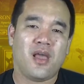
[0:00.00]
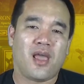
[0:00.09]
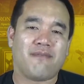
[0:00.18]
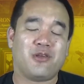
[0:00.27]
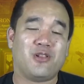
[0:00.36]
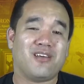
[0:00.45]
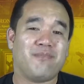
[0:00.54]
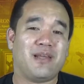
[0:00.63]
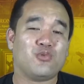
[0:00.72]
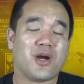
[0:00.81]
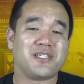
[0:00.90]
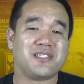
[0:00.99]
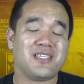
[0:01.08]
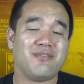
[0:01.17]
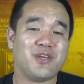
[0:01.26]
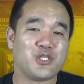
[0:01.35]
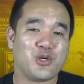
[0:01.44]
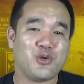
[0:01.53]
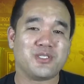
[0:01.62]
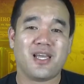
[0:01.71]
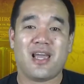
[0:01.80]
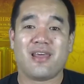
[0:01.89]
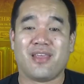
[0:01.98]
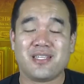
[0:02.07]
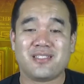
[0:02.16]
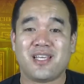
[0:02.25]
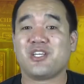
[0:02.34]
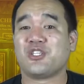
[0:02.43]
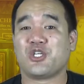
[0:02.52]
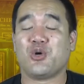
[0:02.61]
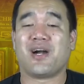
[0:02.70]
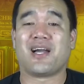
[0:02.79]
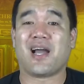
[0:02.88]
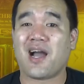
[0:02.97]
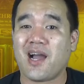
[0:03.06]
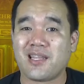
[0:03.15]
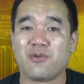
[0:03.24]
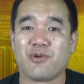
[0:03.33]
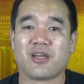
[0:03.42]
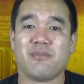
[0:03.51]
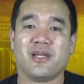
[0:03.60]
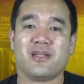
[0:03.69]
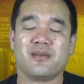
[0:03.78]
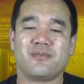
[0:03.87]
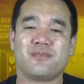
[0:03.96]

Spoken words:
If you love binge-watching TV shows, this is a show I highly recommend.